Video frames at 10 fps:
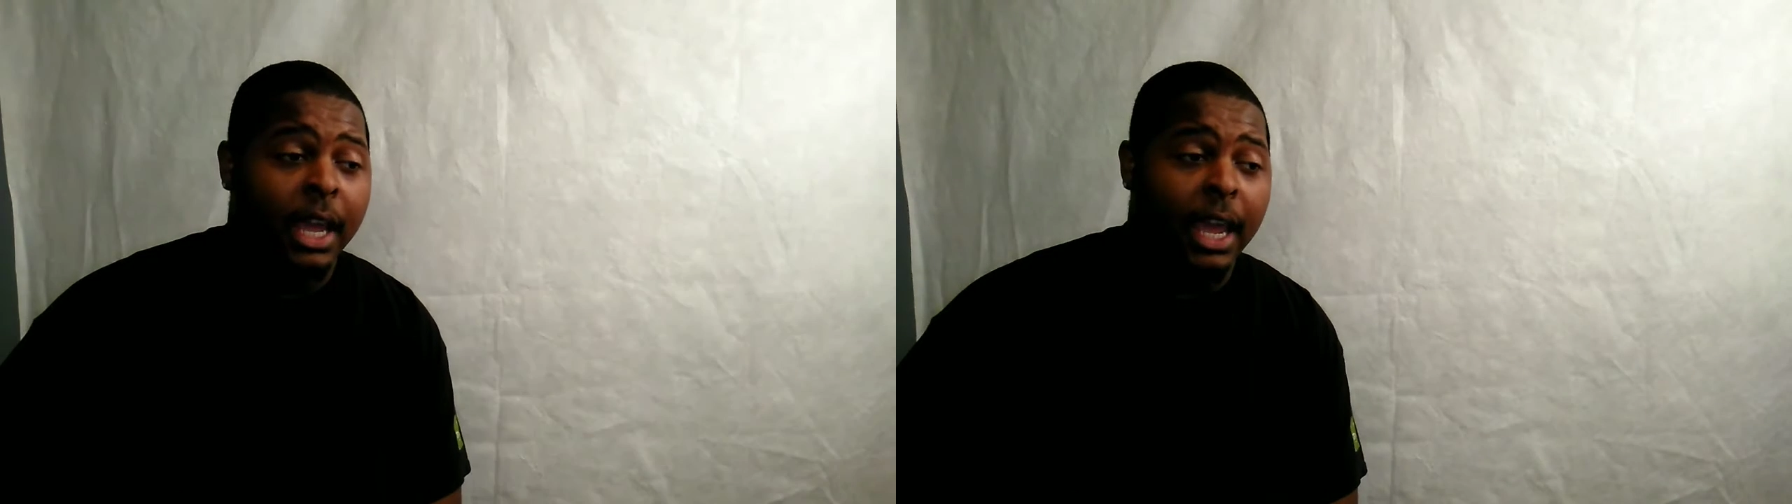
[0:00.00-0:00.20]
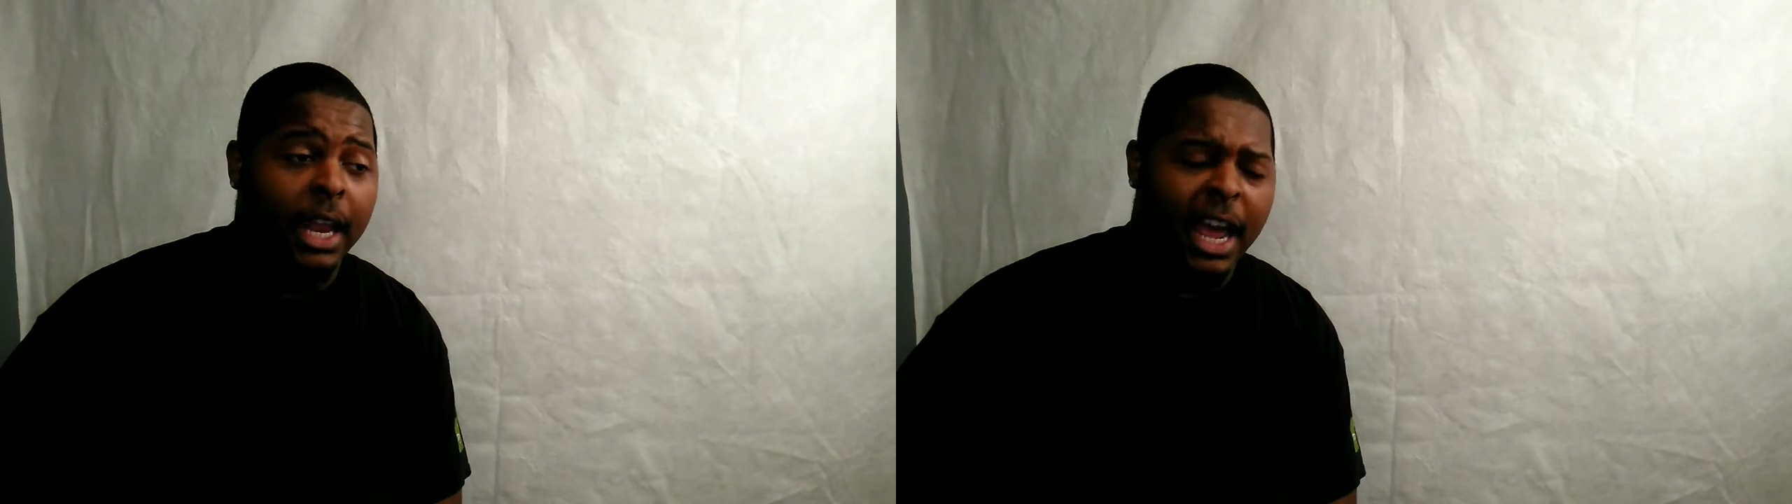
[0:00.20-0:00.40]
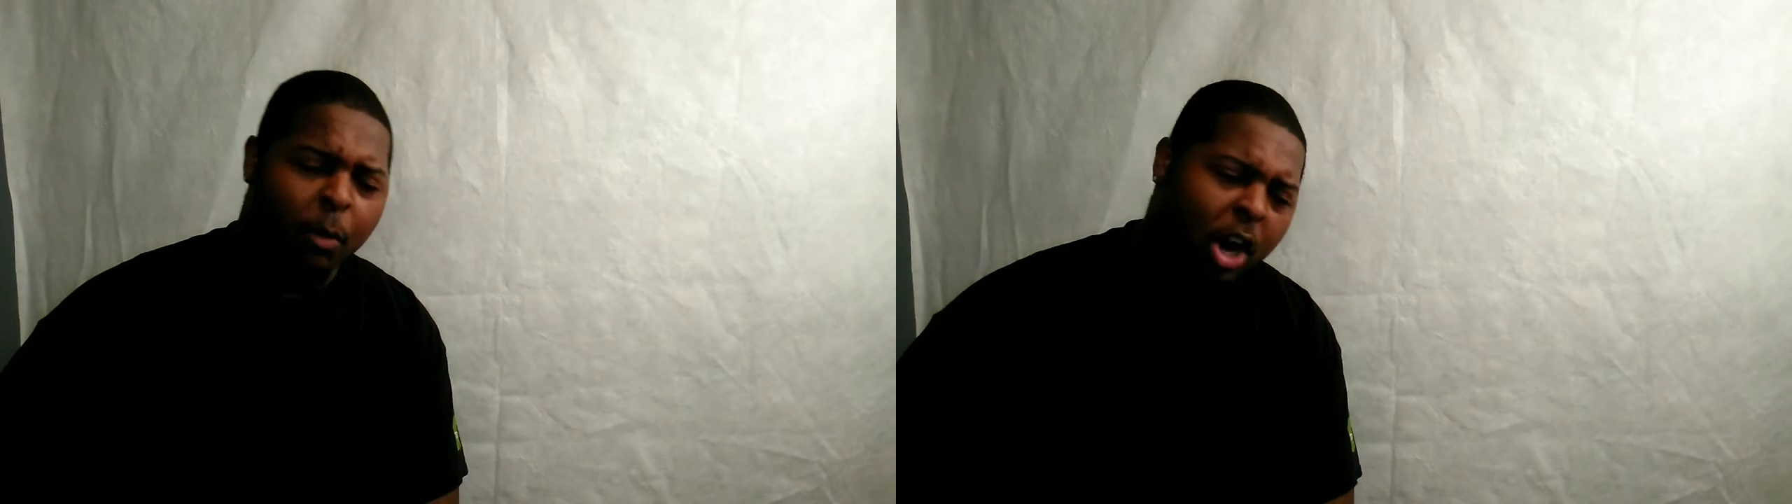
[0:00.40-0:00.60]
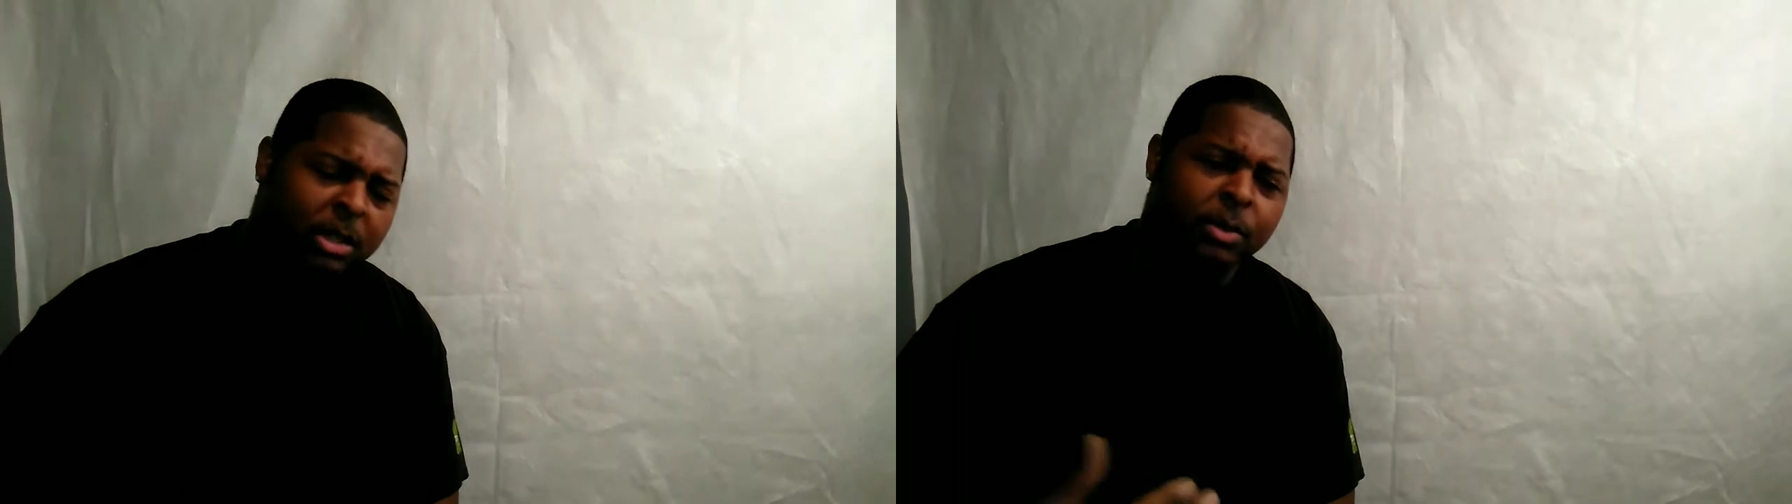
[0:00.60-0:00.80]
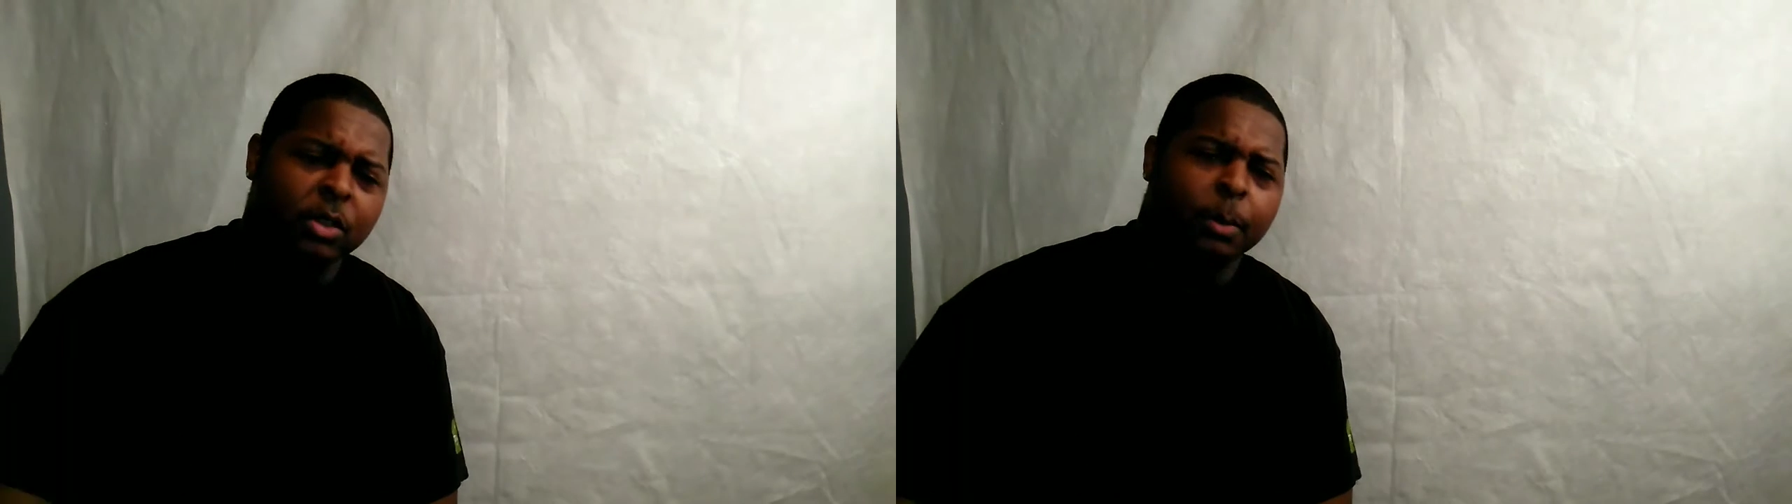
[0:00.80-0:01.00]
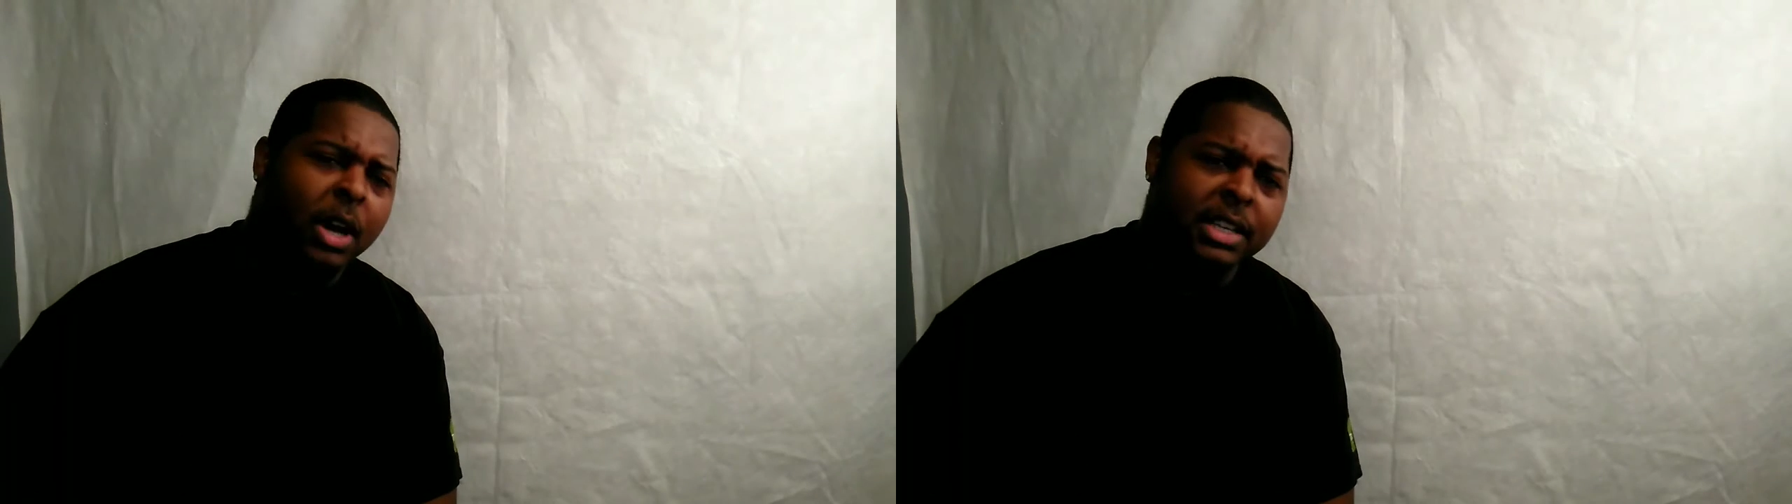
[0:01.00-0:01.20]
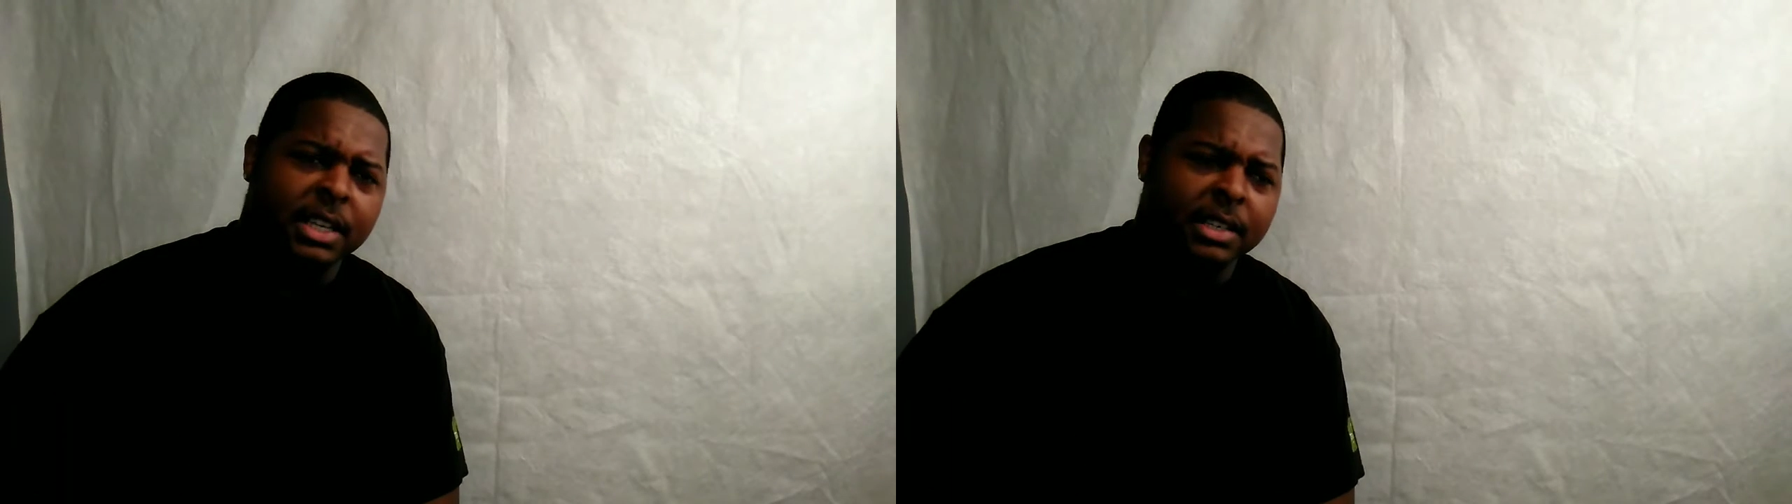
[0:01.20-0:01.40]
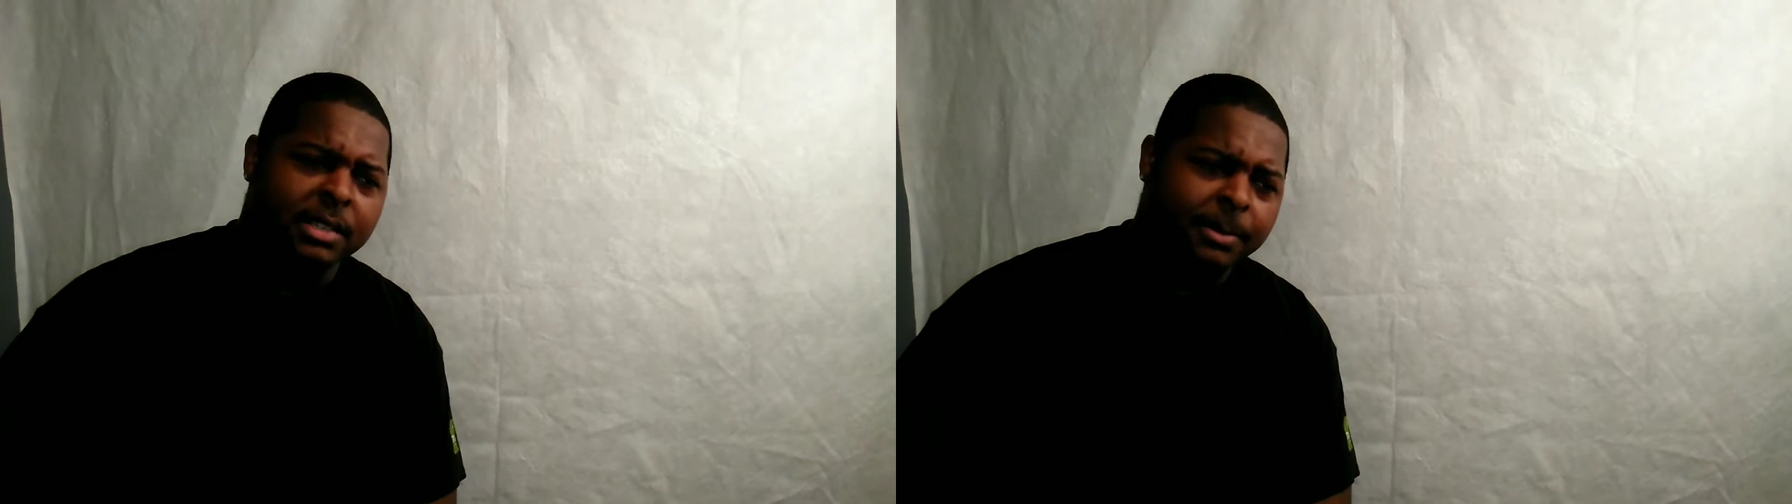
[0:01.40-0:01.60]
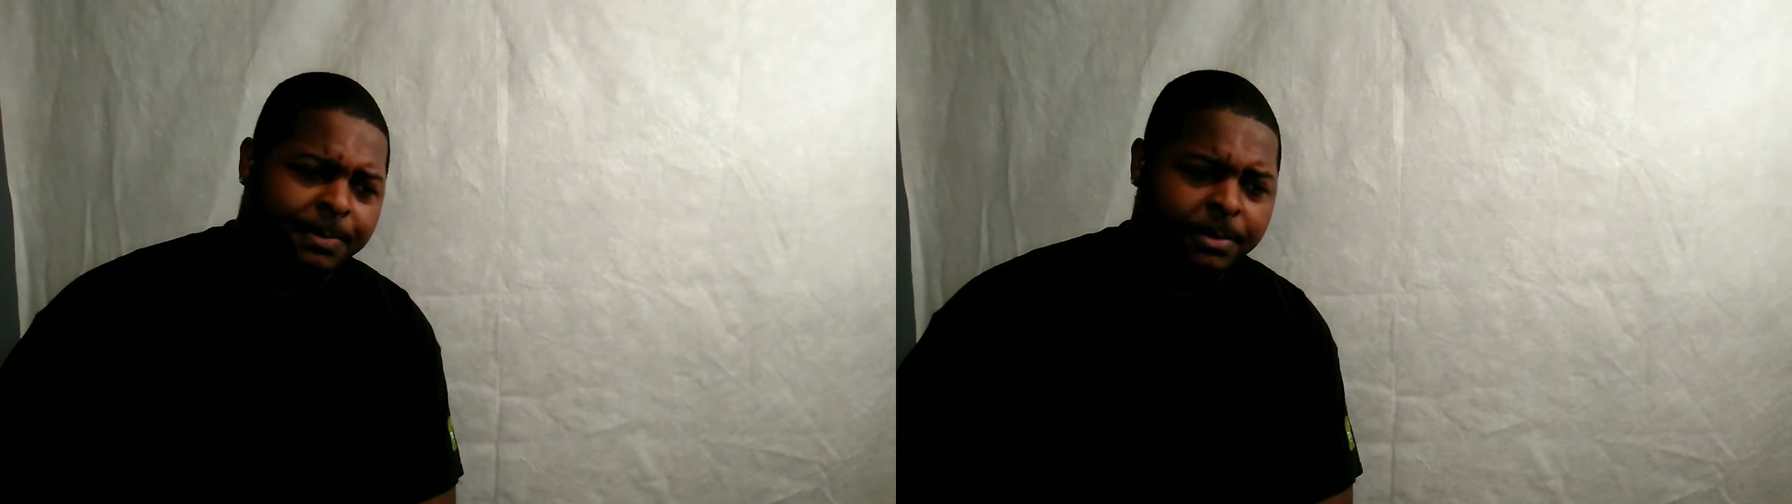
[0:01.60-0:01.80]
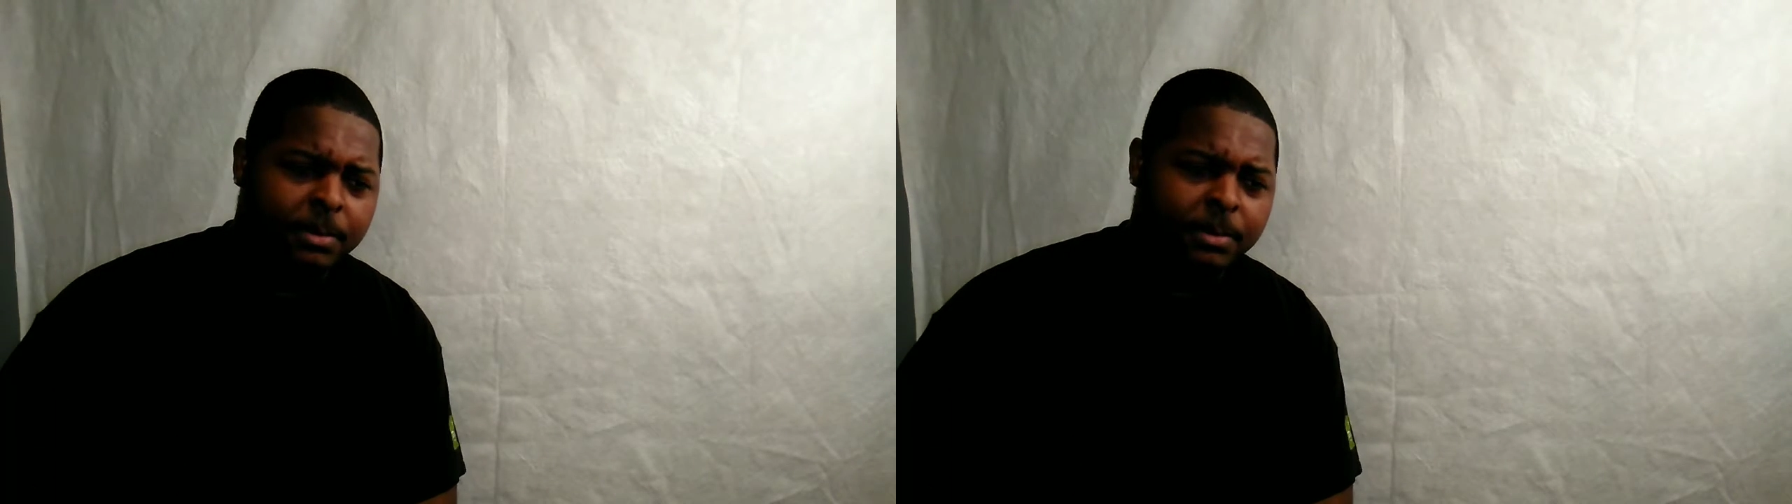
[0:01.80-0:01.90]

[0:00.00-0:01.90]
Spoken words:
and I walk them through the process